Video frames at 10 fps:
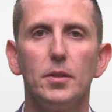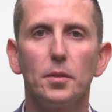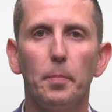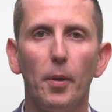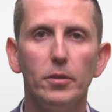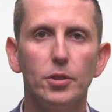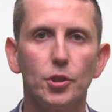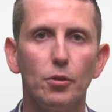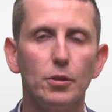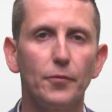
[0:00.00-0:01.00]
Suppose
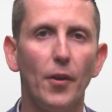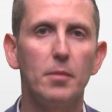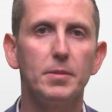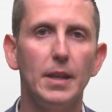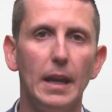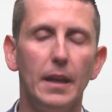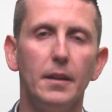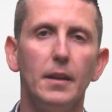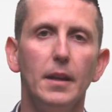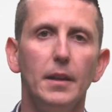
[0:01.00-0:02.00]
Joe's Farms Inc
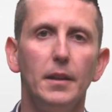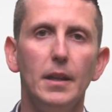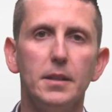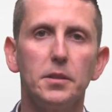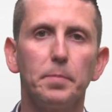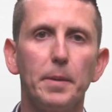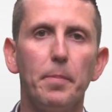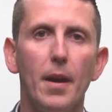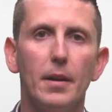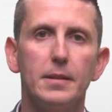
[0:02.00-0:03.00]
needs to
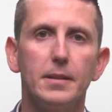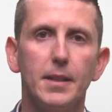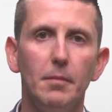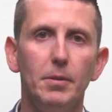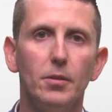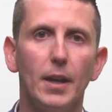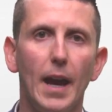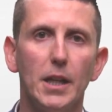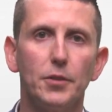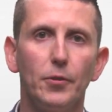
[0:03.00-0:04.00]
prepare its statement of
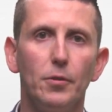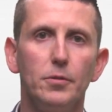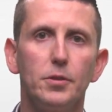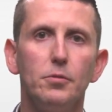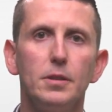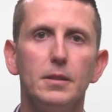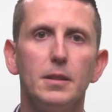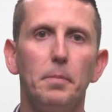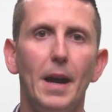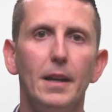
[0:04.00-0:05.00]
cash flows using the
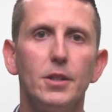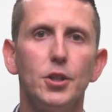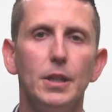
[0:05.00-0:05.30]
balance